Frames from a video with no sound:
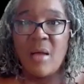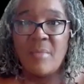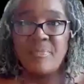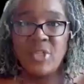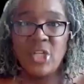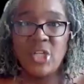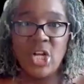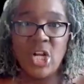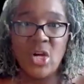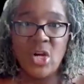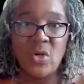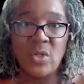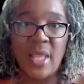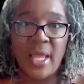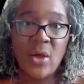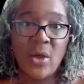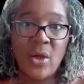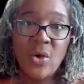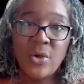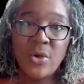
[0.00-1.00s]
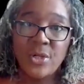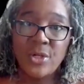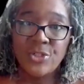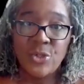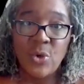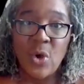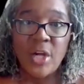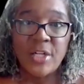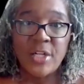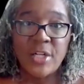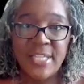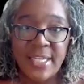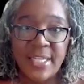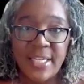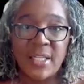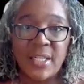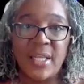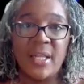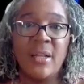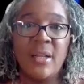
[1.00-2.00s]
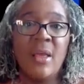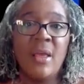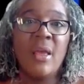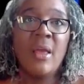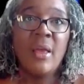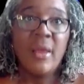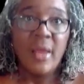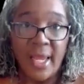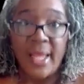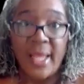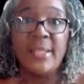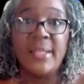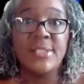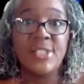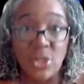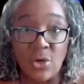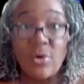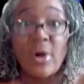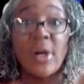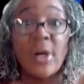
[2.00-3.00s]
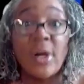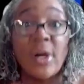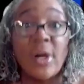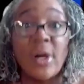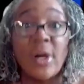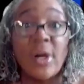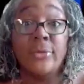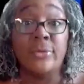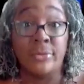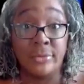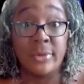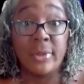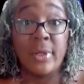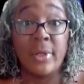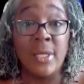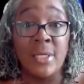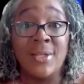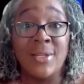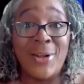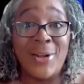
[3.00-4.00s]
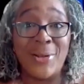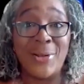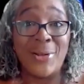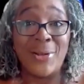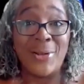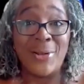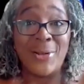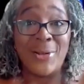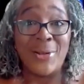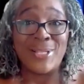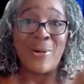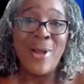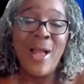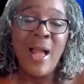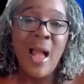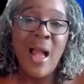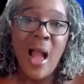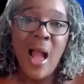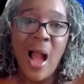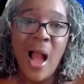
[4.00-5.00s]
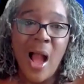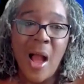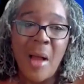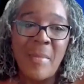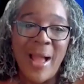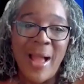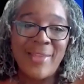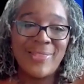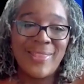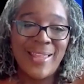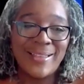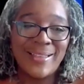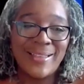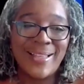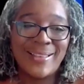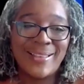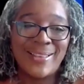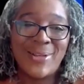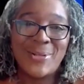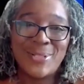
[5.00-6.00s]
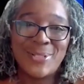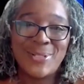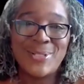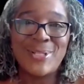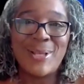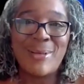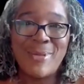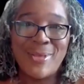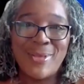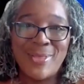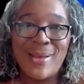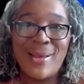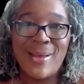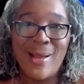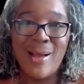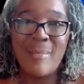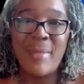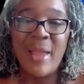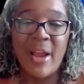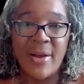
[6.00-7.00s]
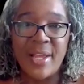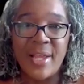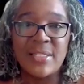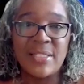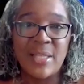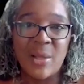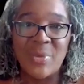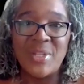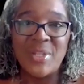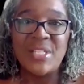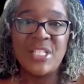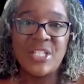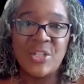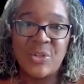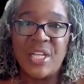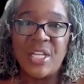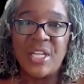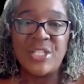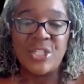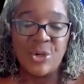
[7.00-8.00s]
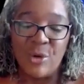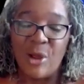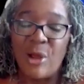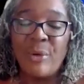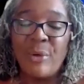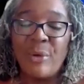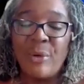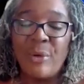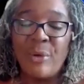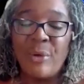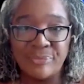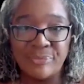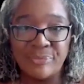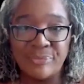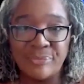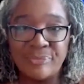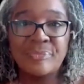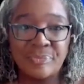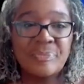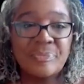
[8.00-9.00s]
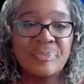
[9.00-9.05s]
Like, oh, you're so articulate. And so are you, so I think that those are some of the areas that we still need to grow in.